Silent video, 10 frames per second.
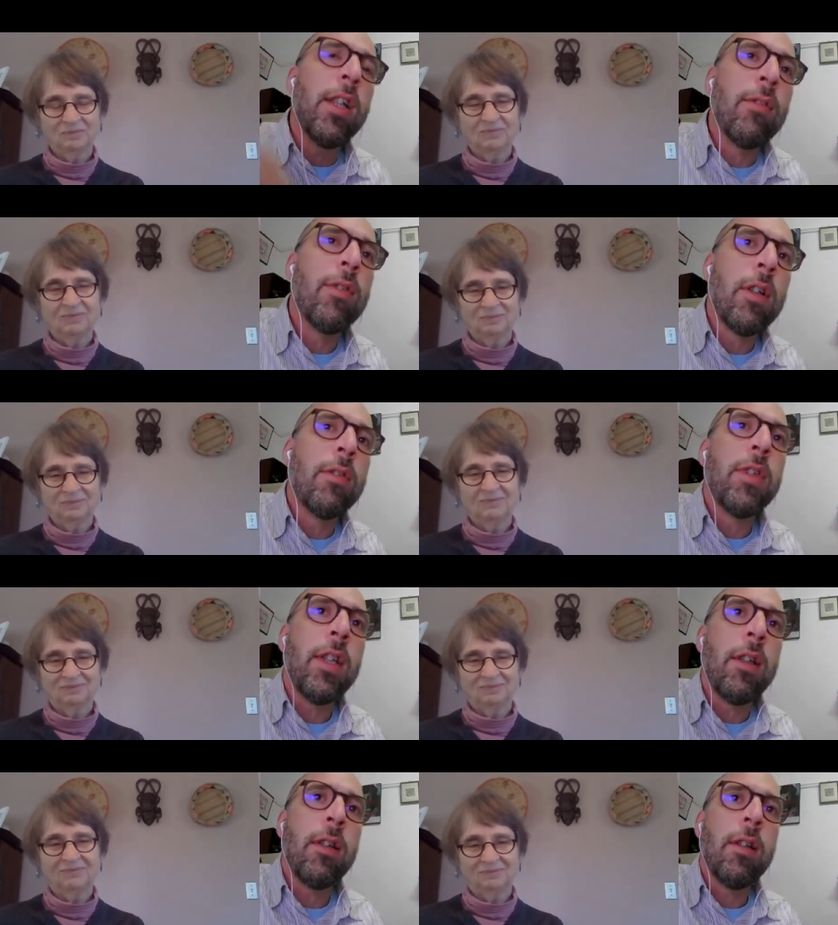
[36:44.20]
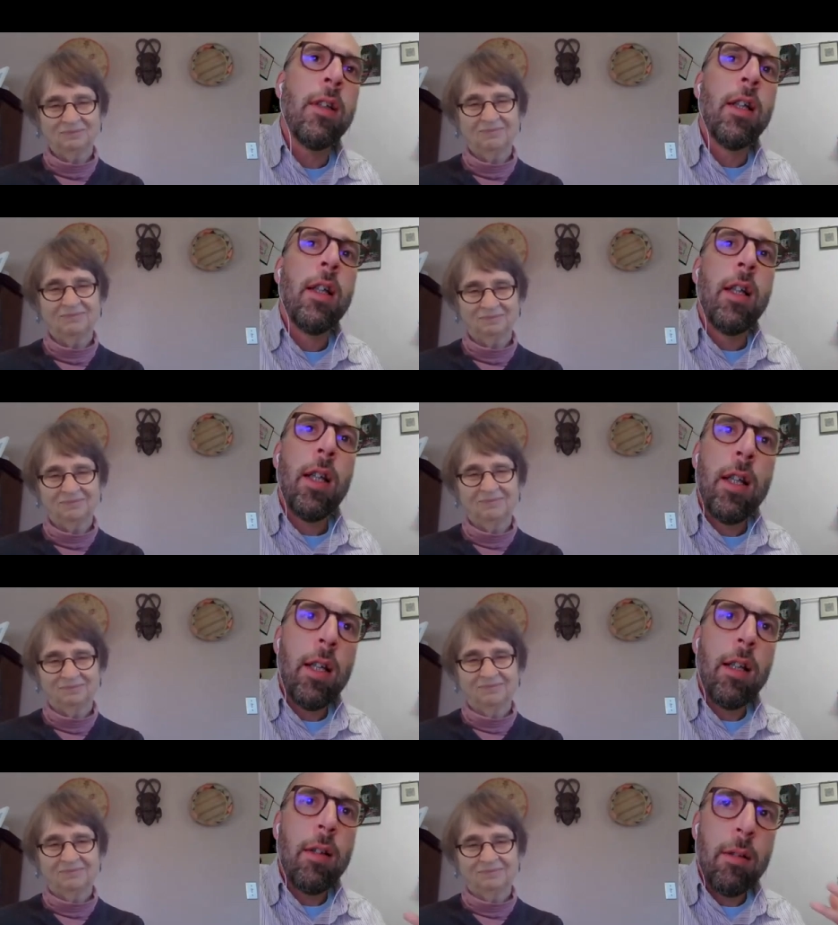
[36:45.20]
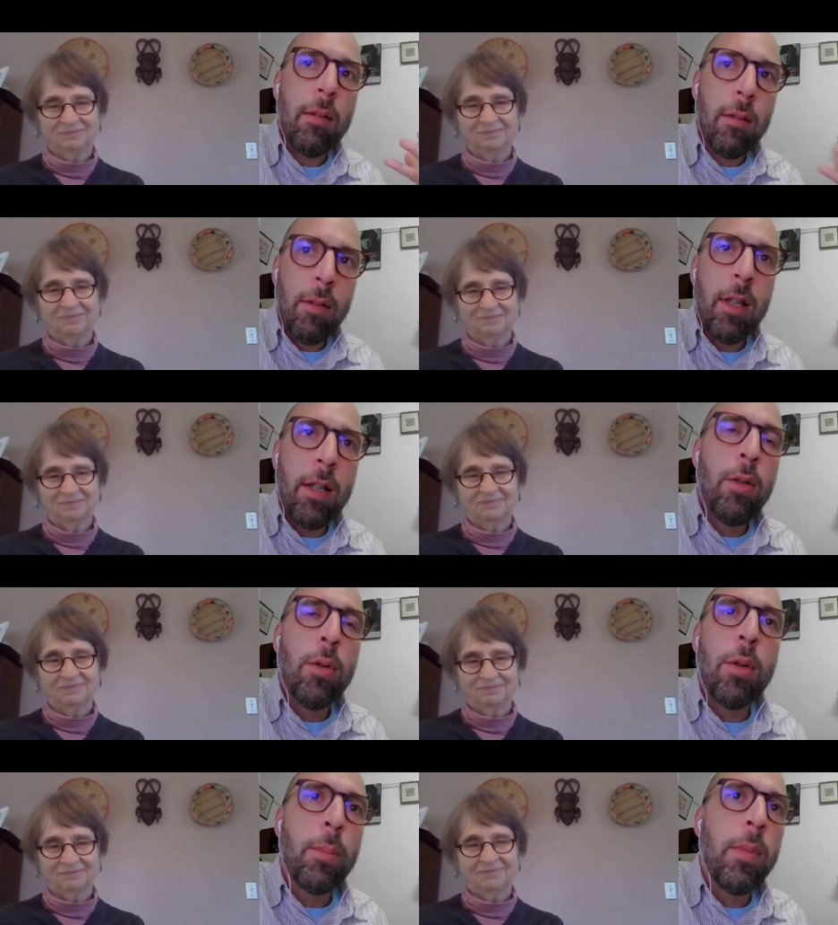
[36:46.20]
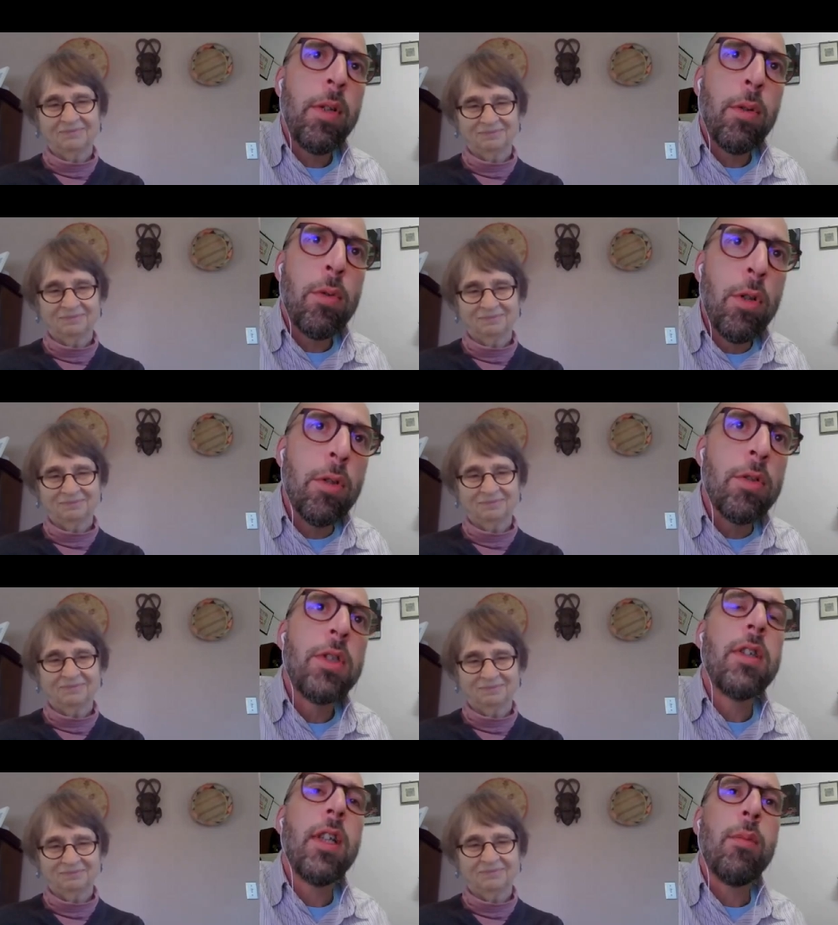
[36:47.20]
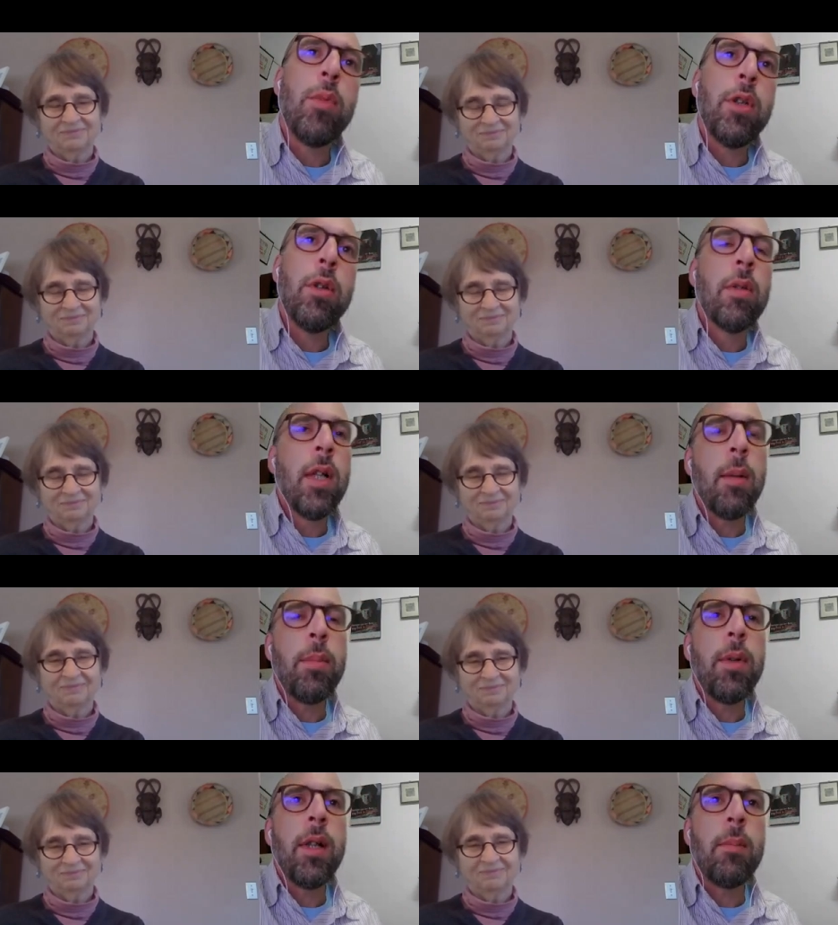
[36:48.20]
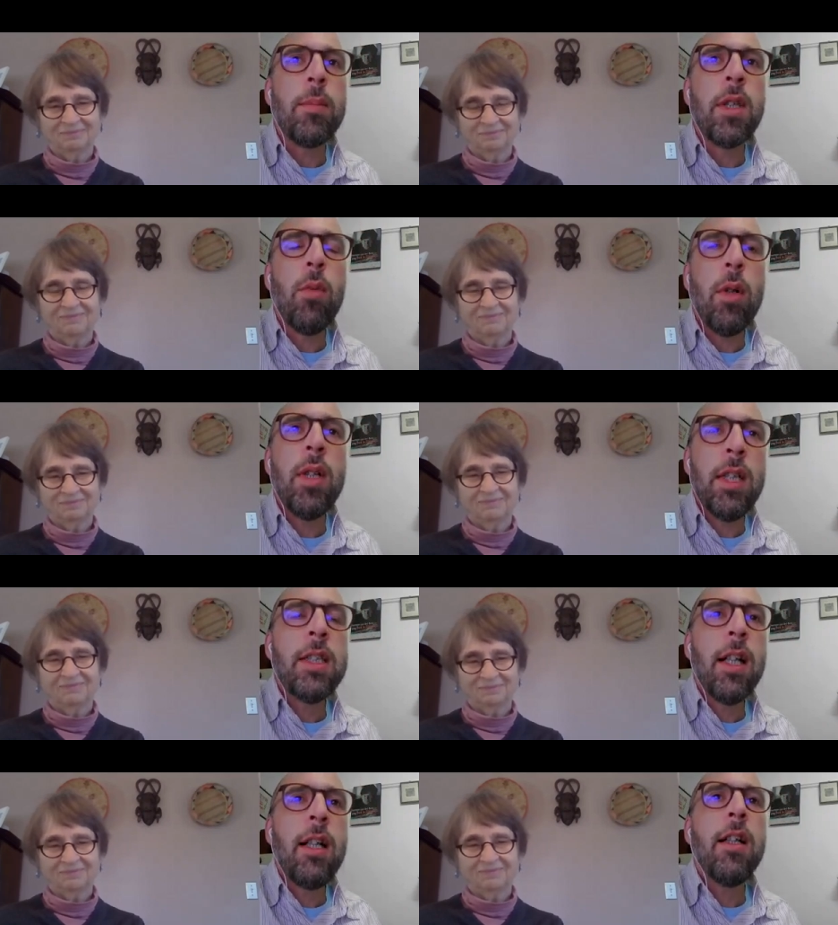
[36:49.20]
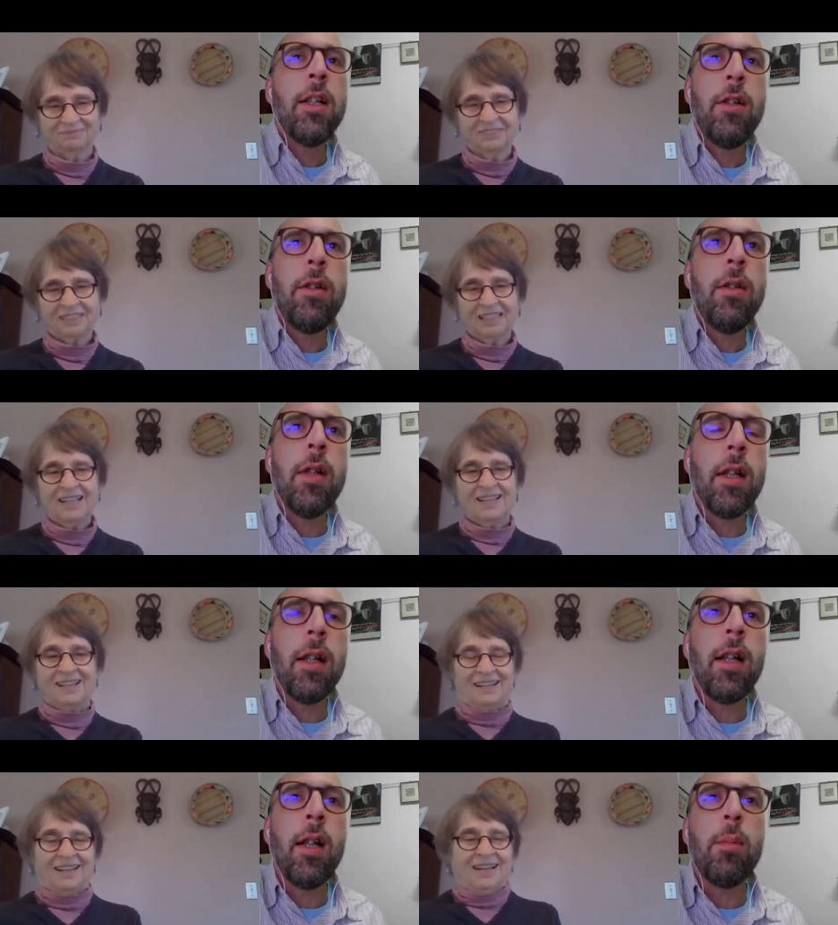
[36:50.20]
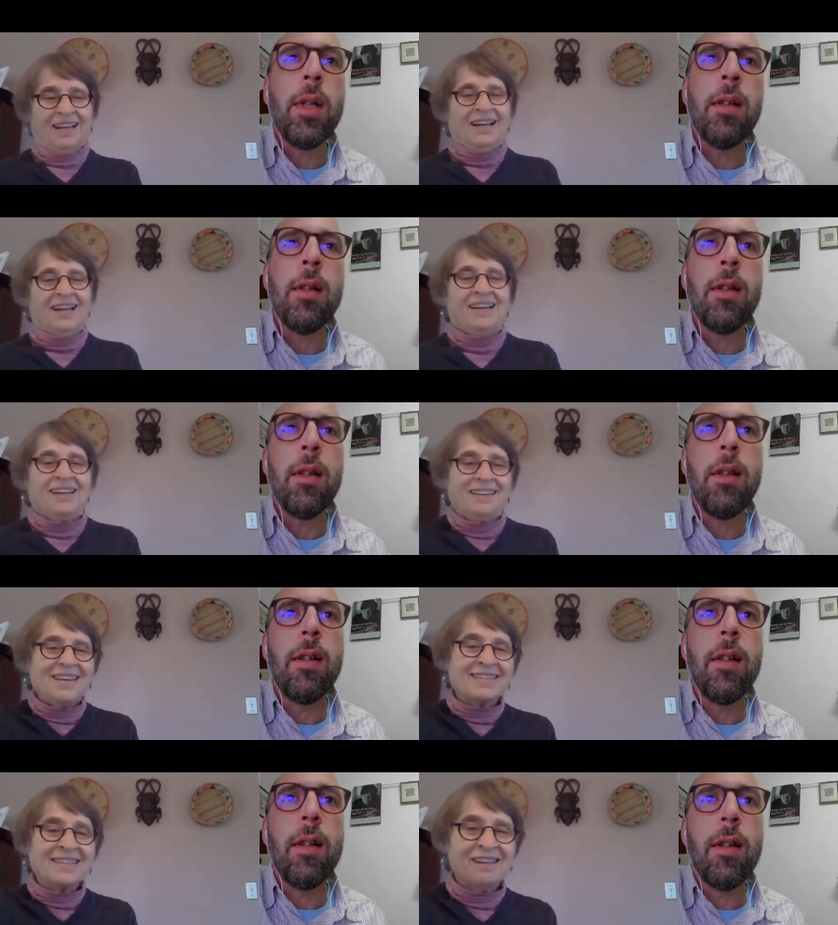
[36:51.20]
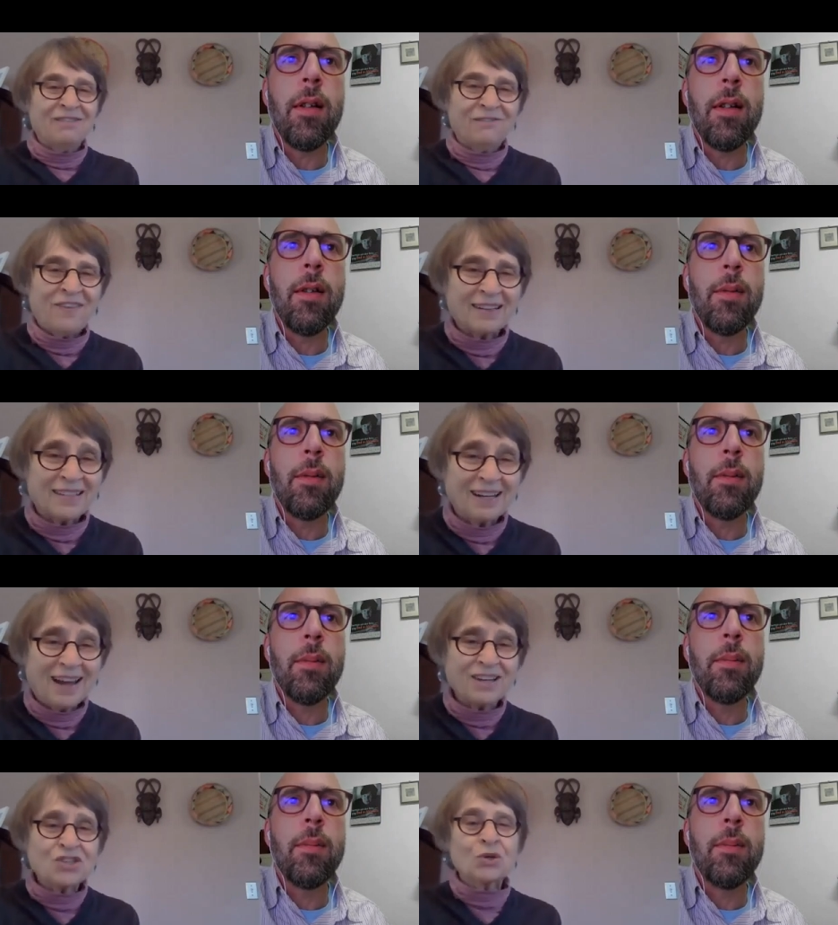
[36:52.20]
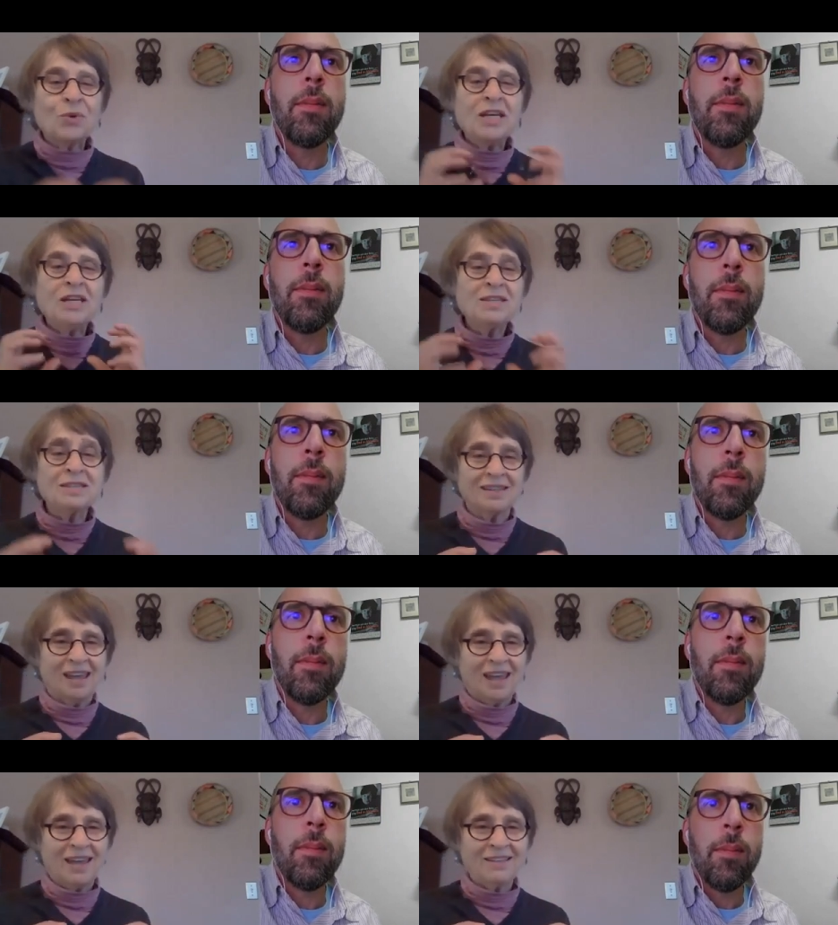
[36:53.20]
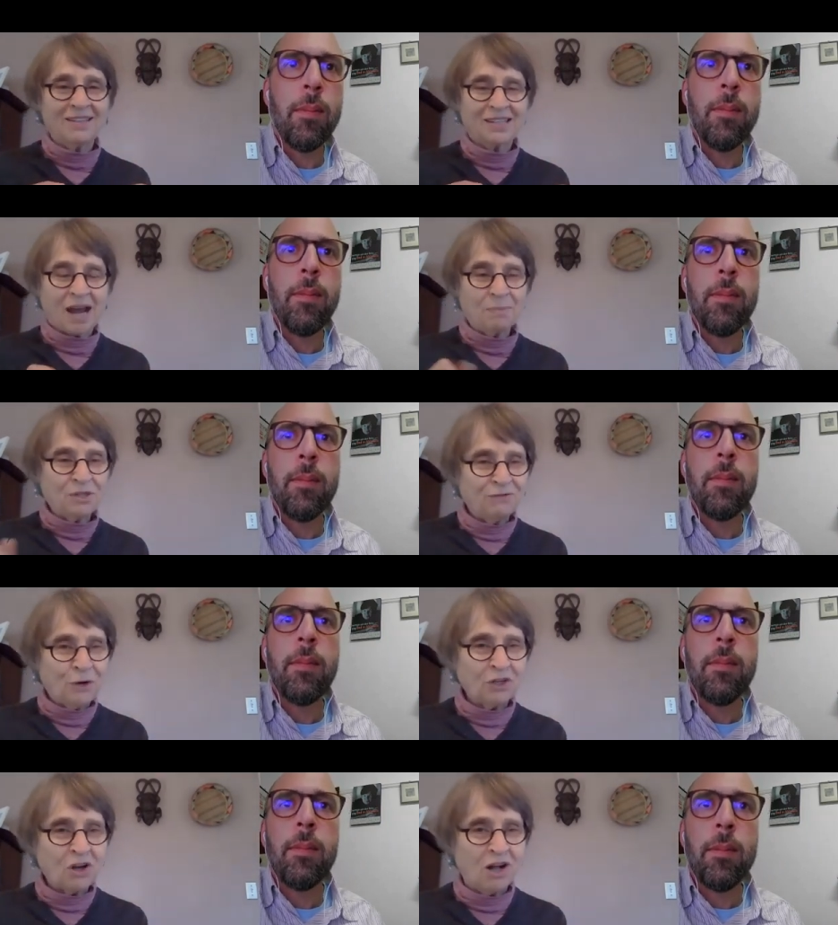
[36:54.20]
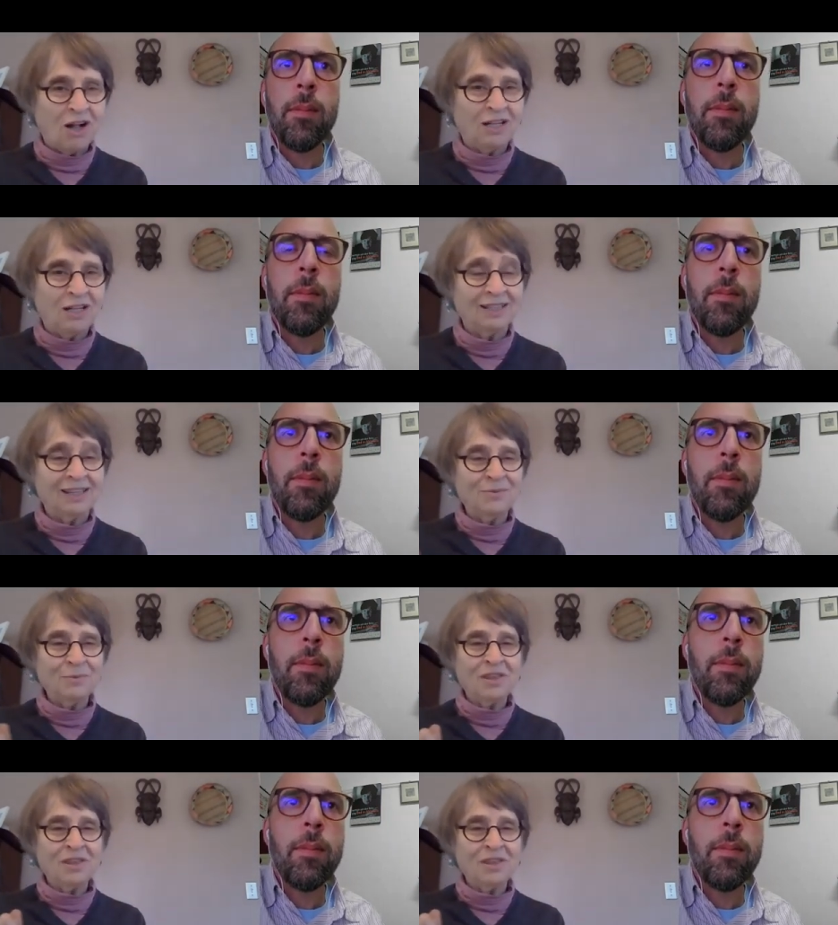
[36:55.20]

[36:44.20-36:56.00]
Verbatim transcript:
Speaker 1: involved in in your in your roots um, where you grew up. Um, so what, what, exactly
Speaker 2: are you doing um, in? Yes, in fact, I squeezed a Skype to phone call in with